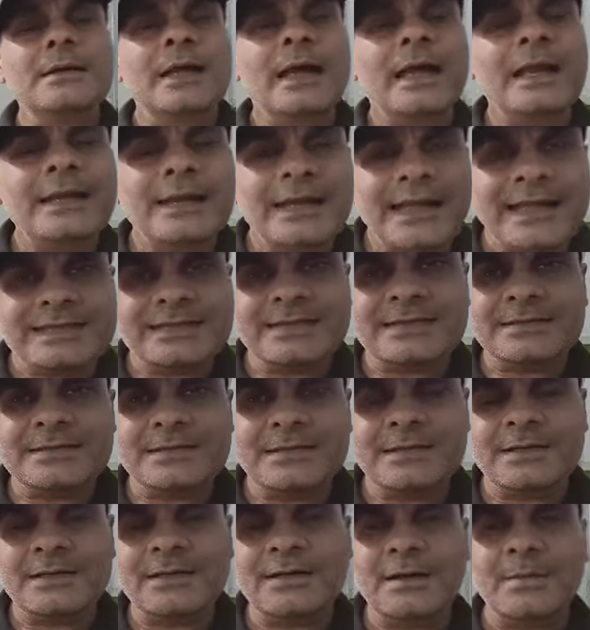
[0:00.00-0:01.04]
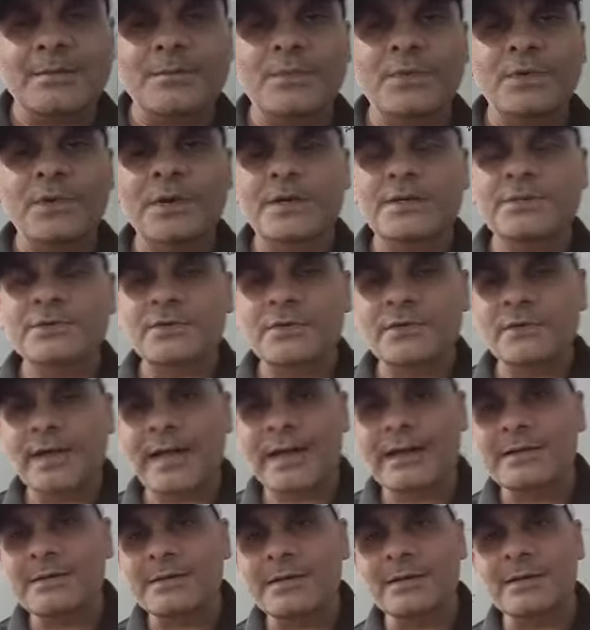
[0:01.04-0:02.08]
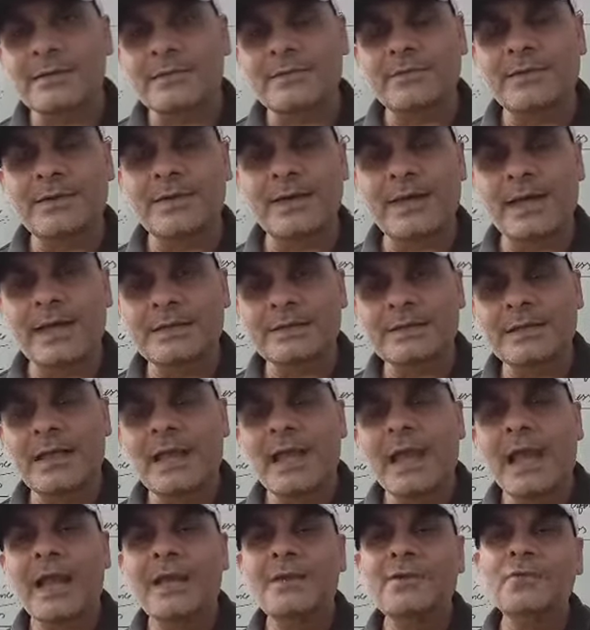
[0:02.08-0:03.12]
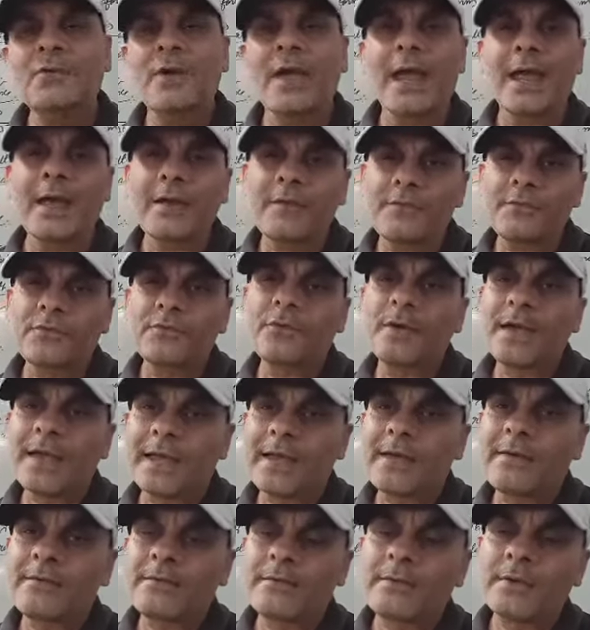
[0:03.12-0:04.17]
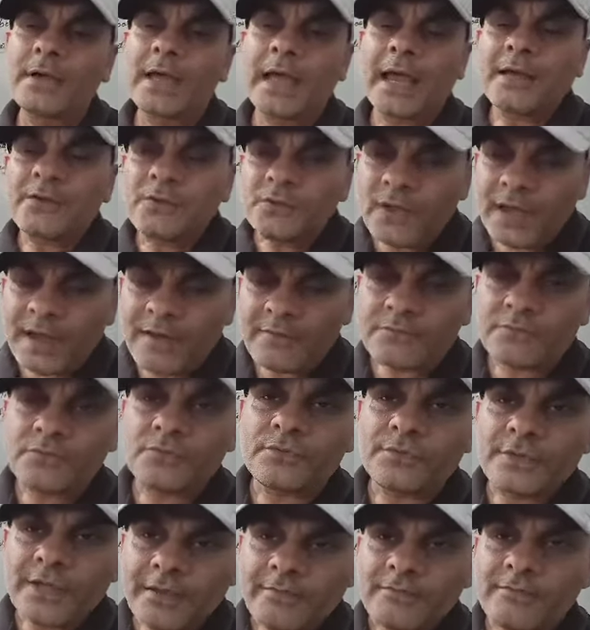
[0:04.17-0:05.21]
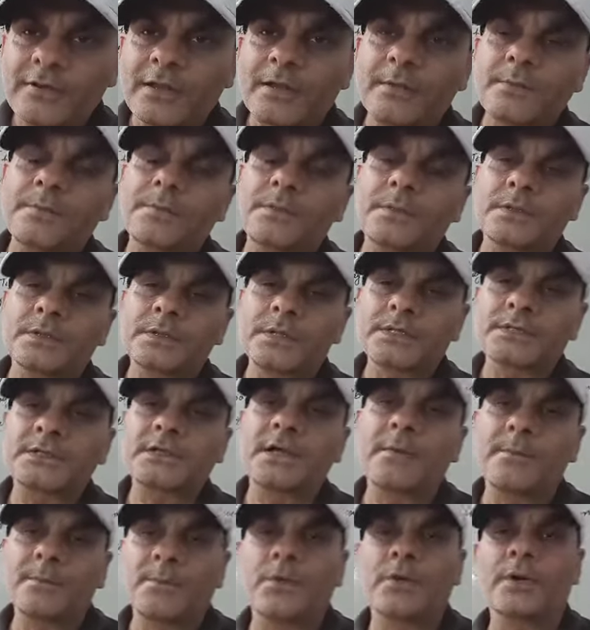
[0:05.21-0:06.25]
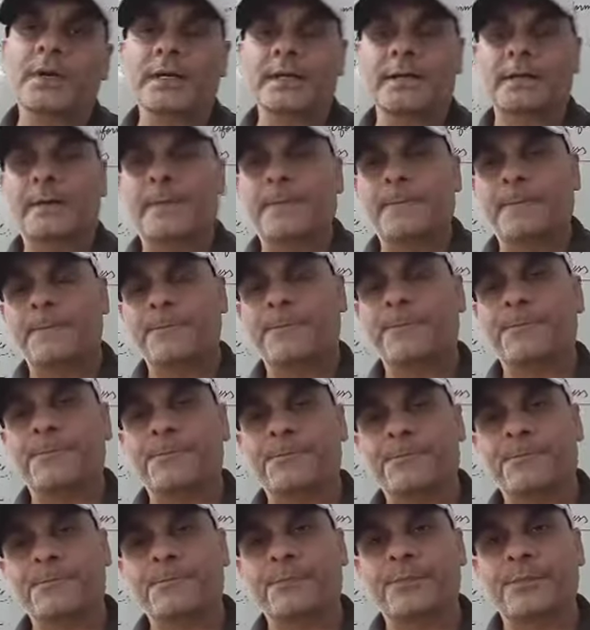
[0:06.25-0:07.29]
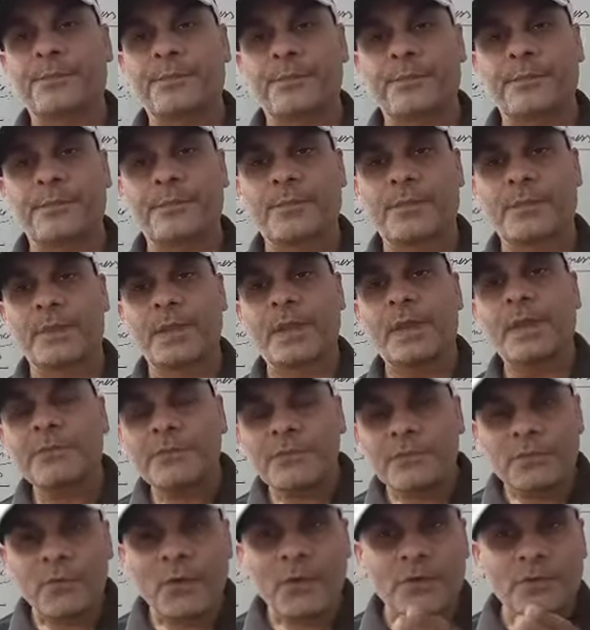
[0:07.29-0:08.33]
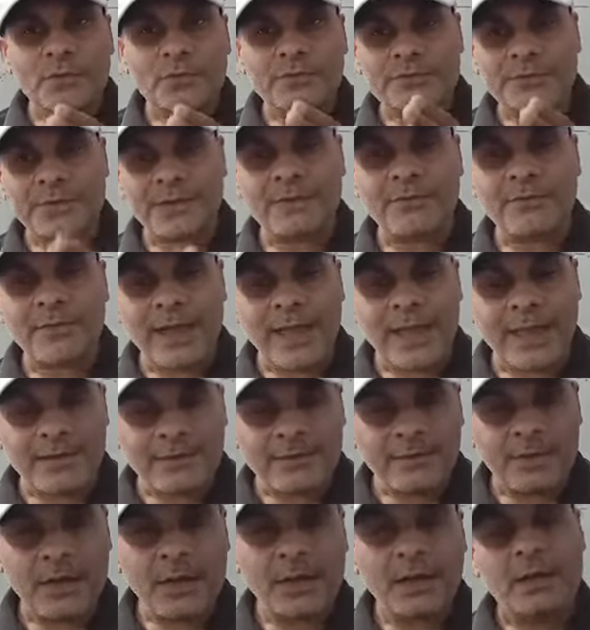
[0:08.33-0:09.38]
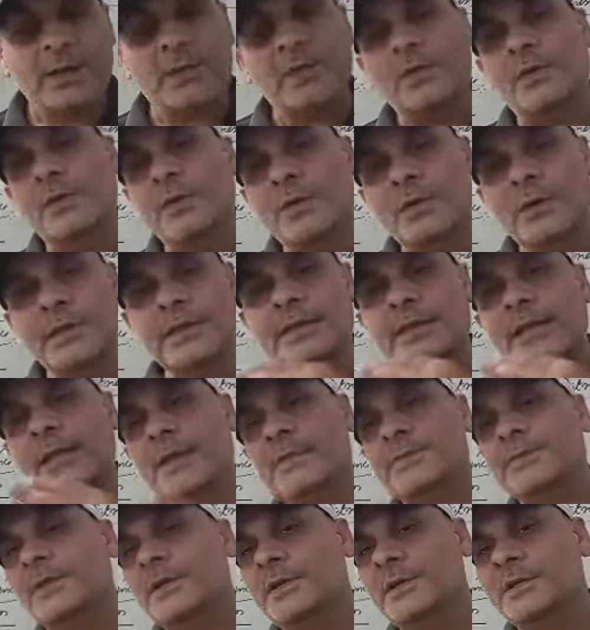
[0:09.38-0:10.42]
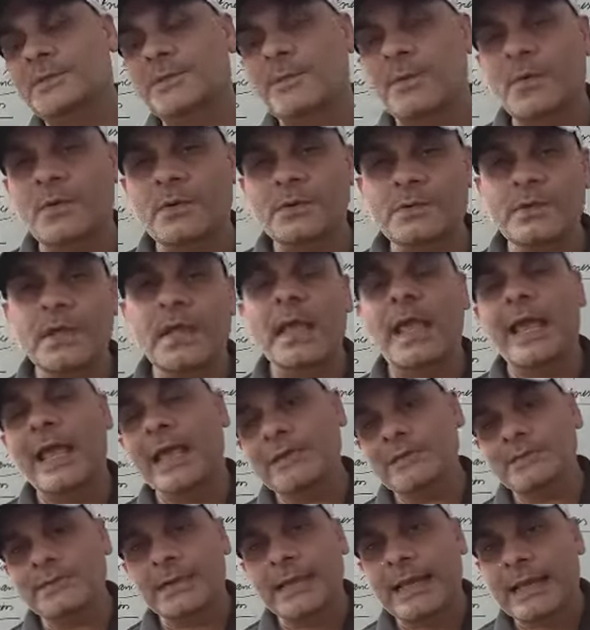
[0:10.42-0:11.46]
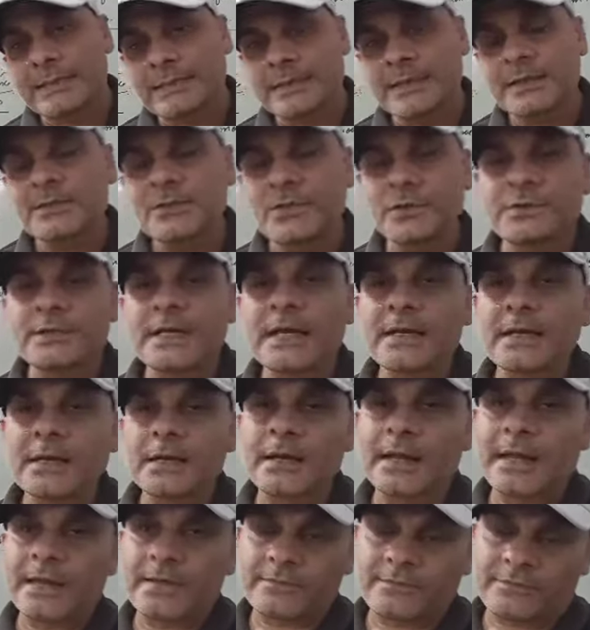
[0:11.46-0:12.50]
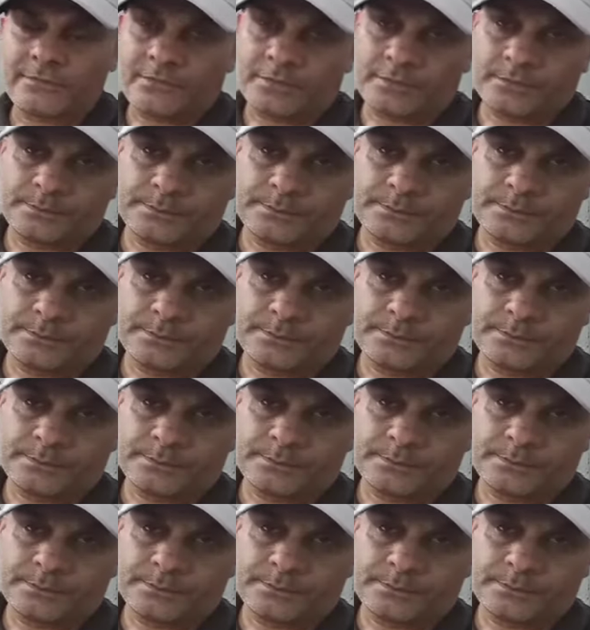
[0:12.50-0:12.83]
and necessary components of health related fitness, and you have to have and you have to develop this component if you want to survive not only in games and sports as well as in your general life,